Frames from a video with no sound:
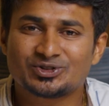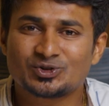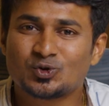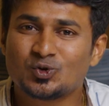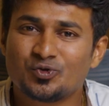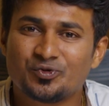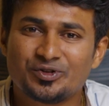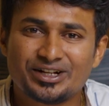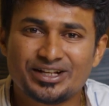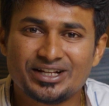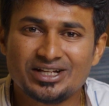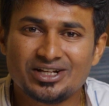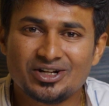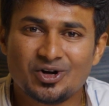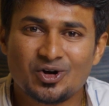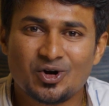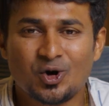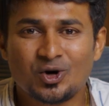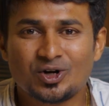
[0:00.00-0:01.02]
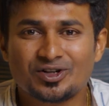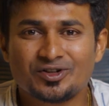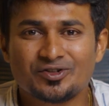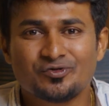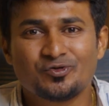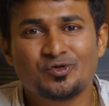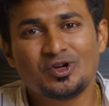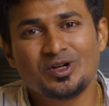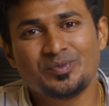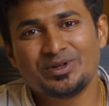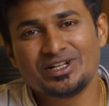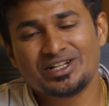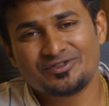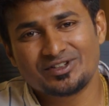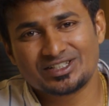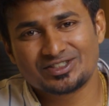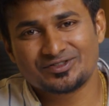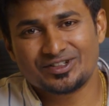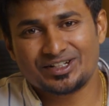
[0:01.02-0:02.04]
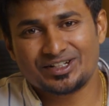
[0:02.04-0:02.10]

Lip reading: screw fitting or full mini fix